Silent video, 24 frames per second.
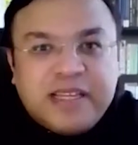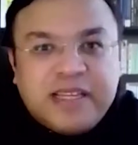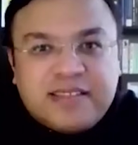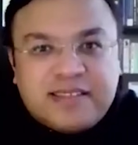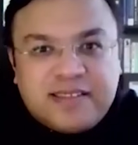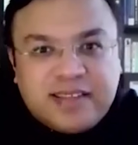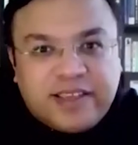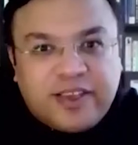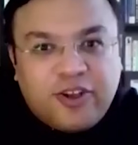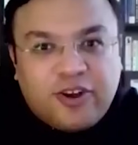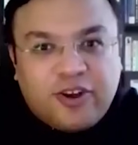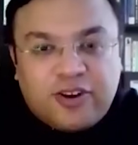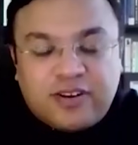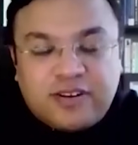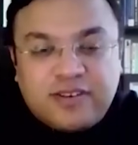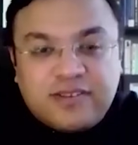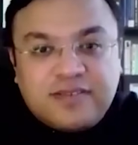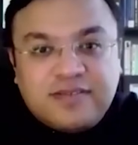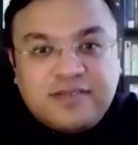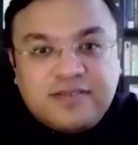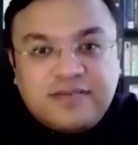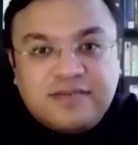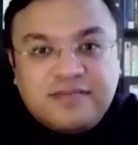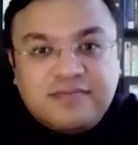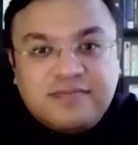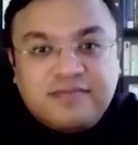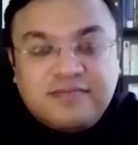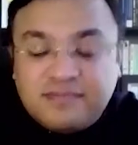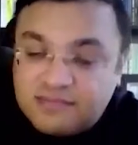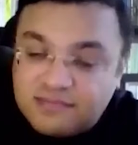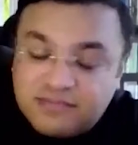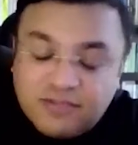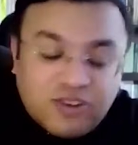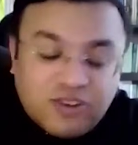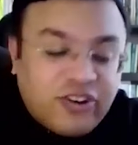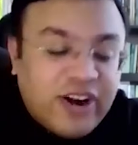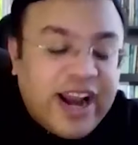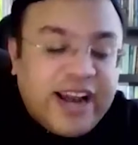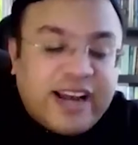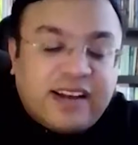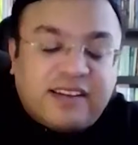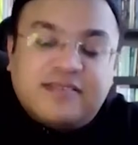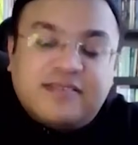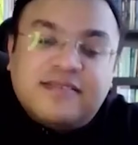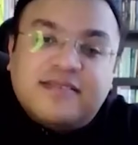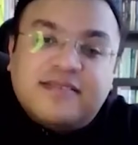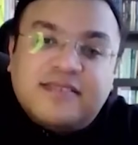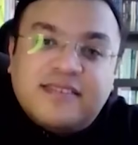is secure. Great.
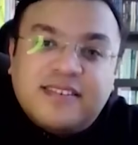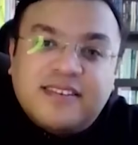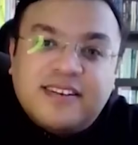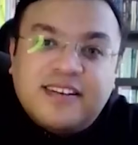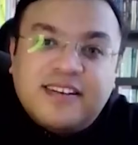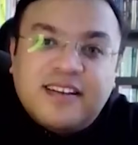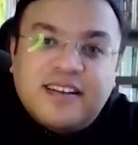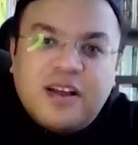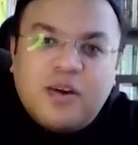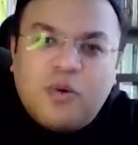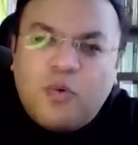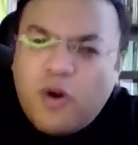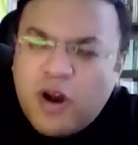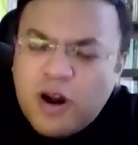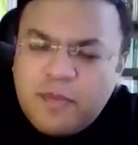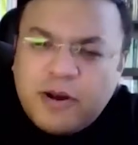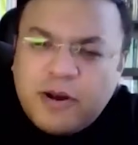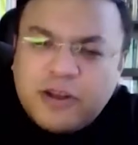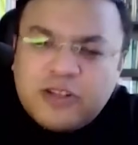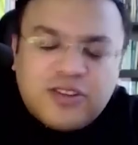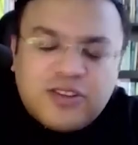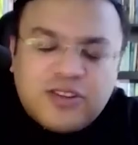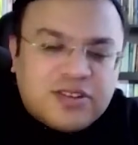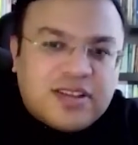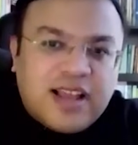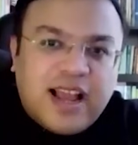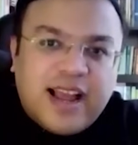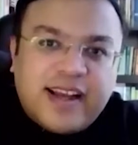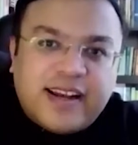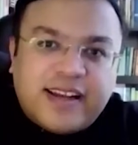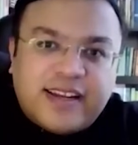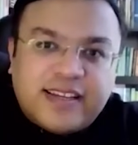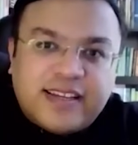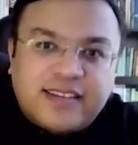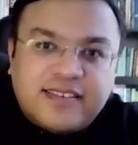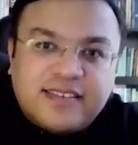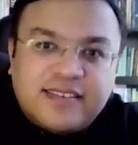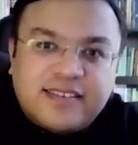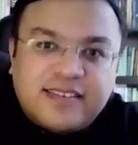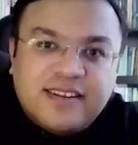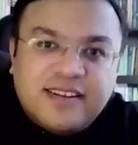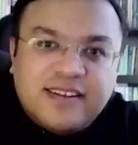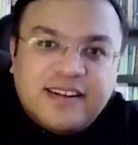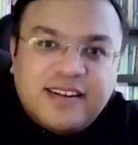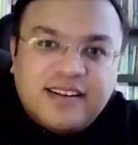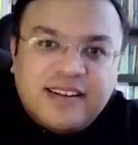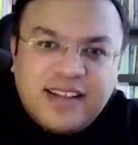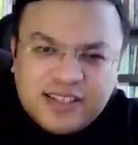What about society?
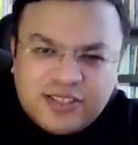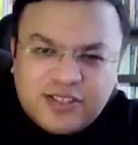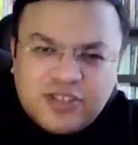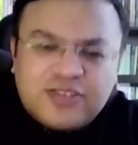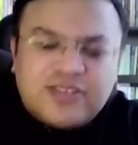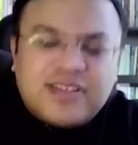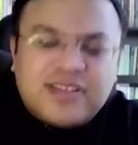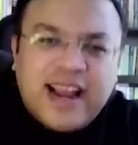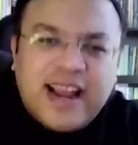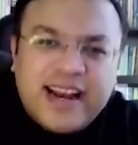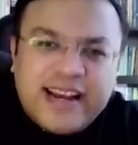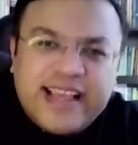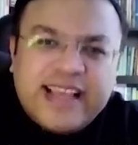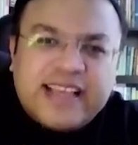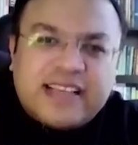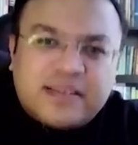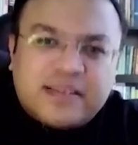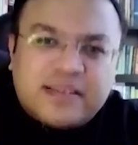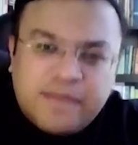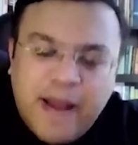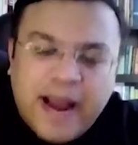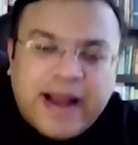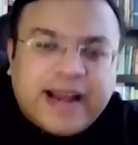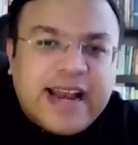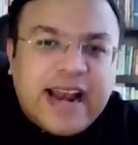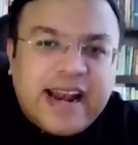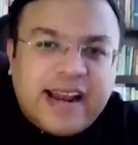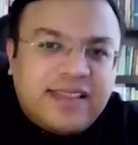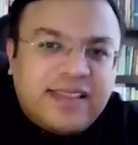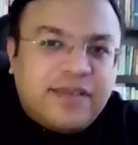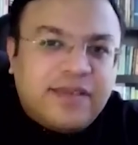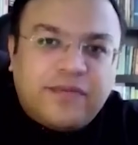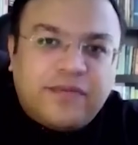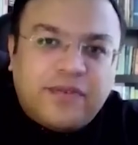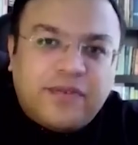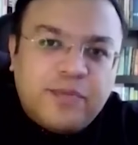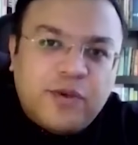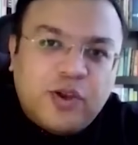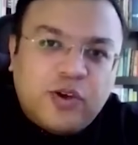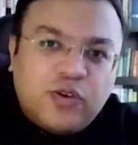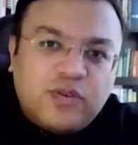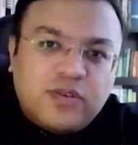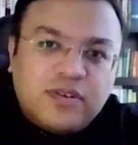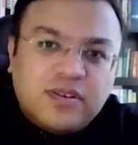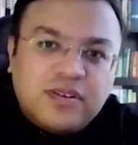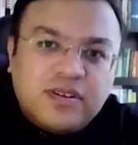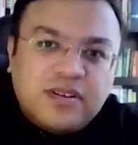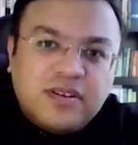Does society expect anything from you?
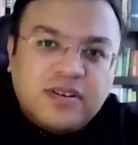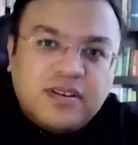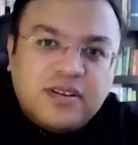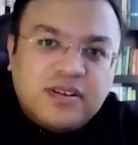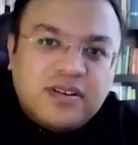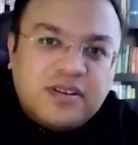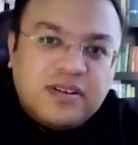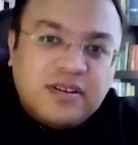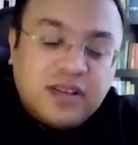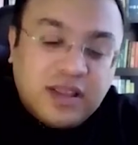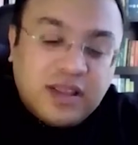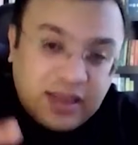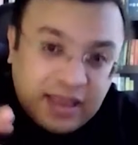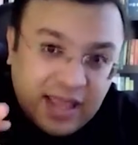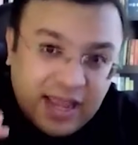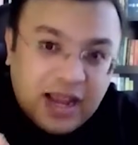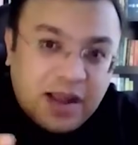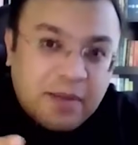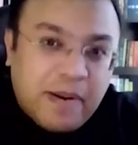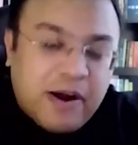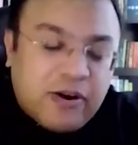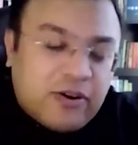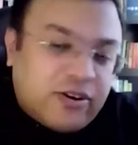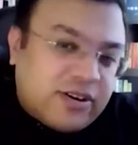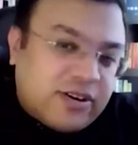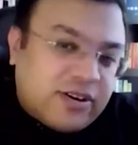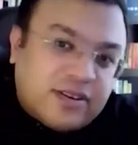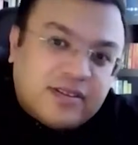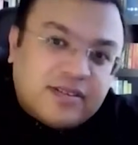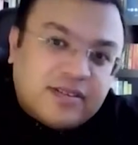Think about it.